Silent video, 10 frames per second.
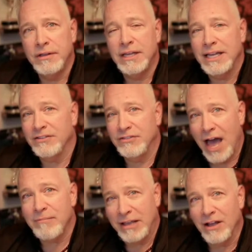it is
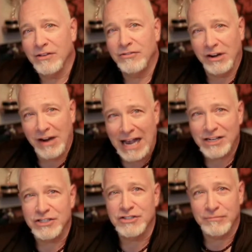not because their
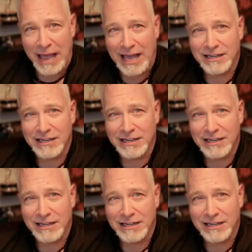actions are bad.